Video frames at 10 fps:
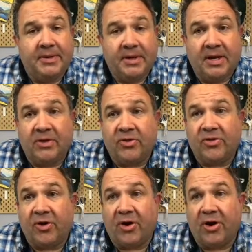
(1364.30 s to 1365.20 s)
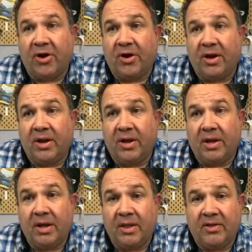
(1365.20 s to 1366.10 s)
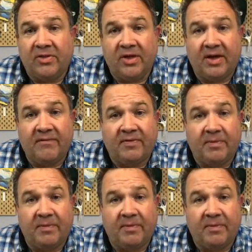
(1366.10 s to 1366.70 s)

concern. Let's see if the